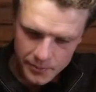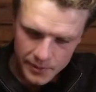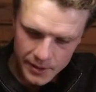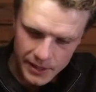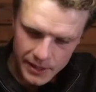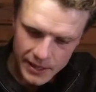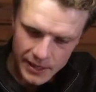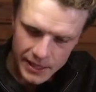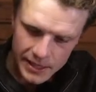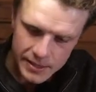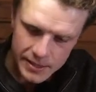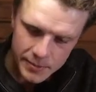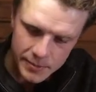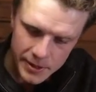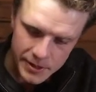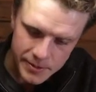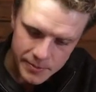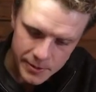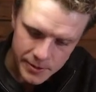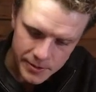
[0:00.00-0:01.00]
that it's
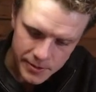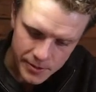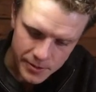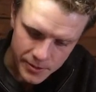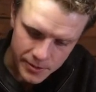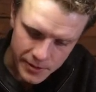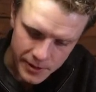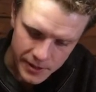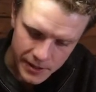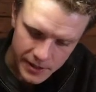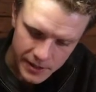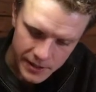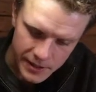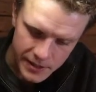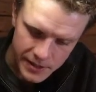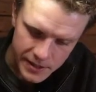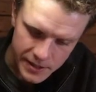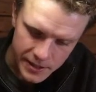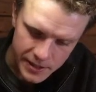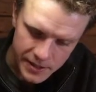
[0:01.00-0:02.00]
possible to do the
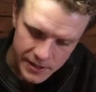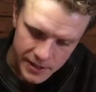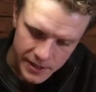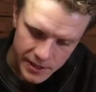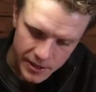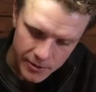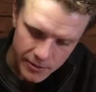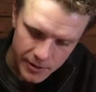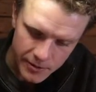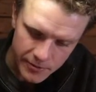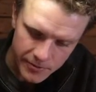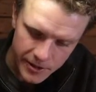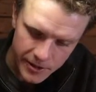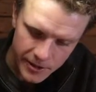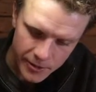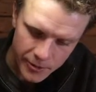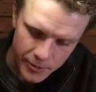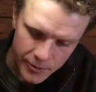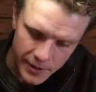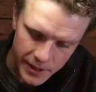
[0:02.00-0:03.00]
stars that are quite far
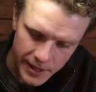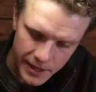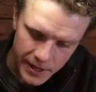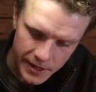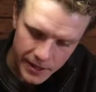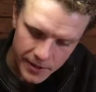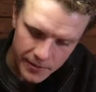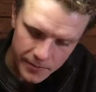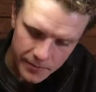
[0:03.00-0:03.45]
away.